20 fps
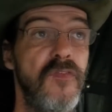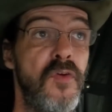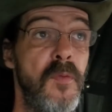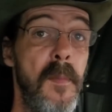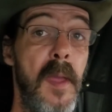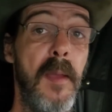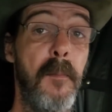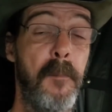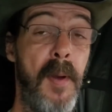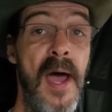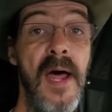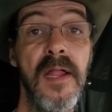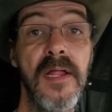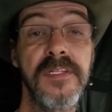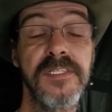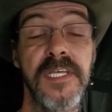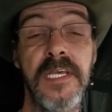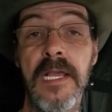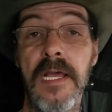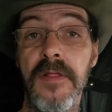to make
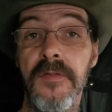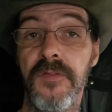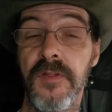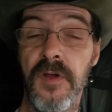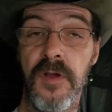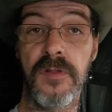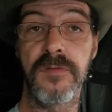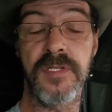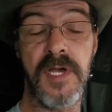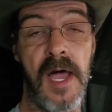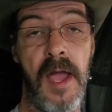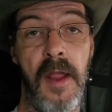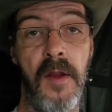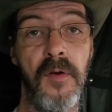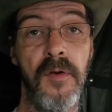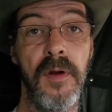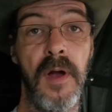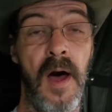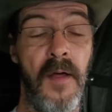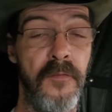balancing the
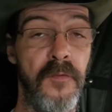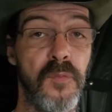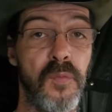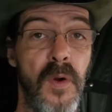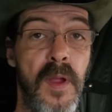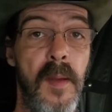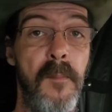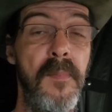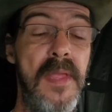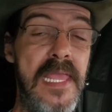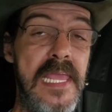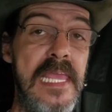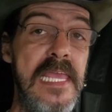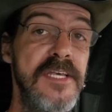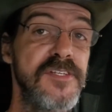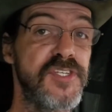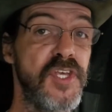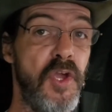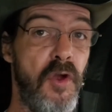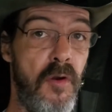tire on the rim
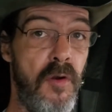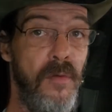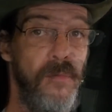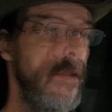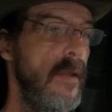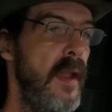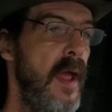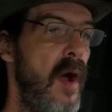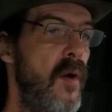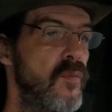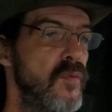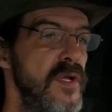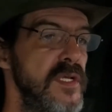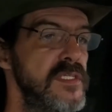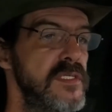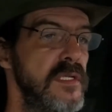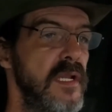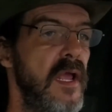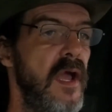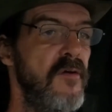easier. Now,
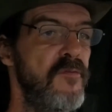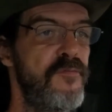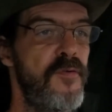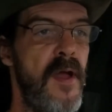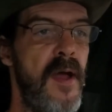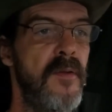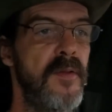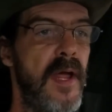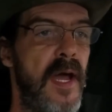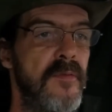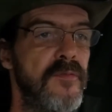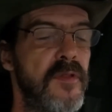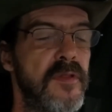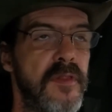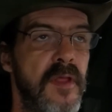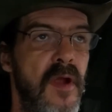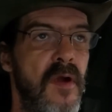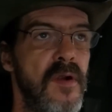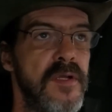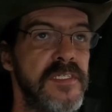recently I've found out that
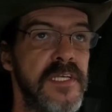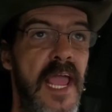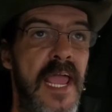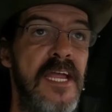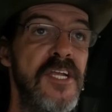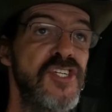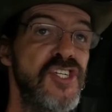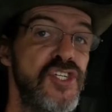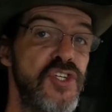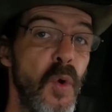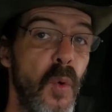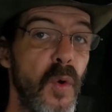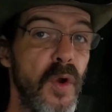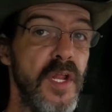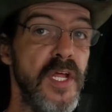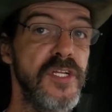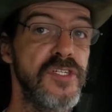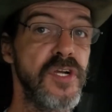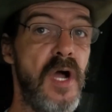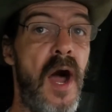there is a
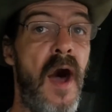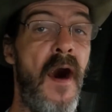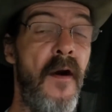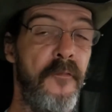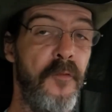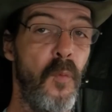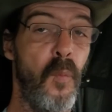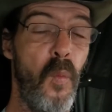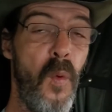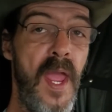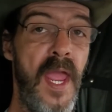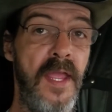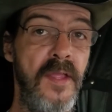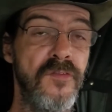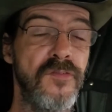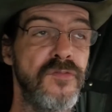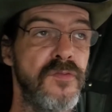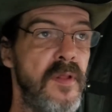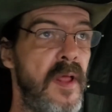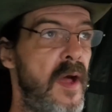shortage on the
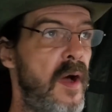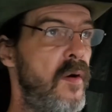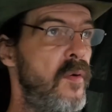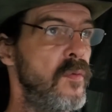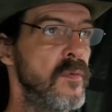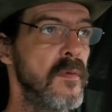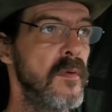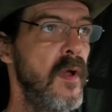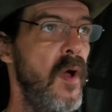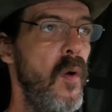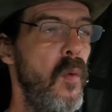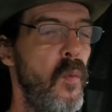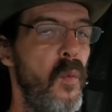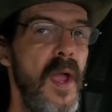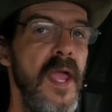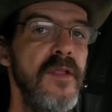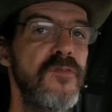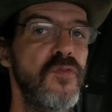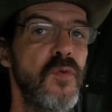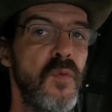weights. Now,
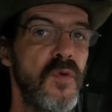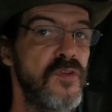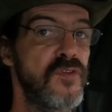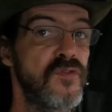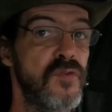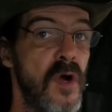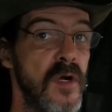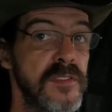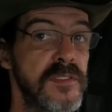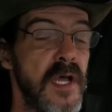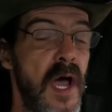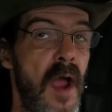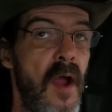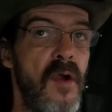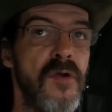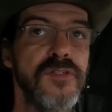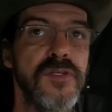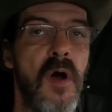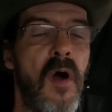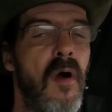weights with truck
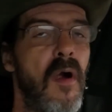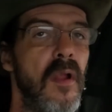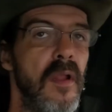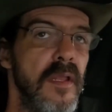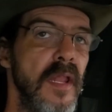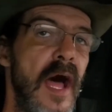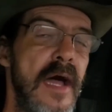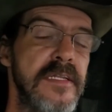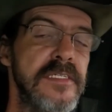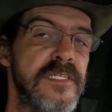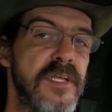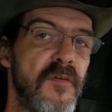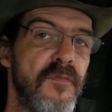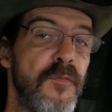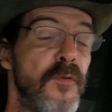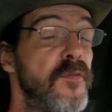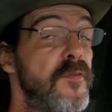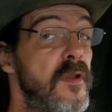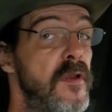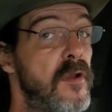tires are a lot
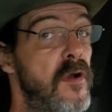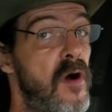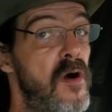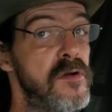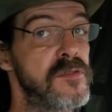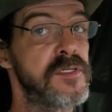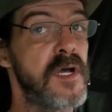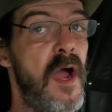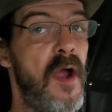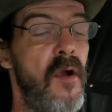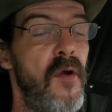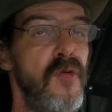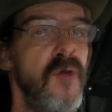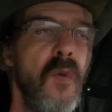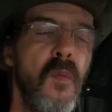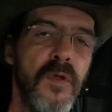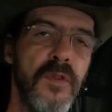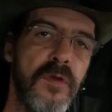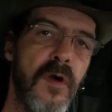different than car tires. With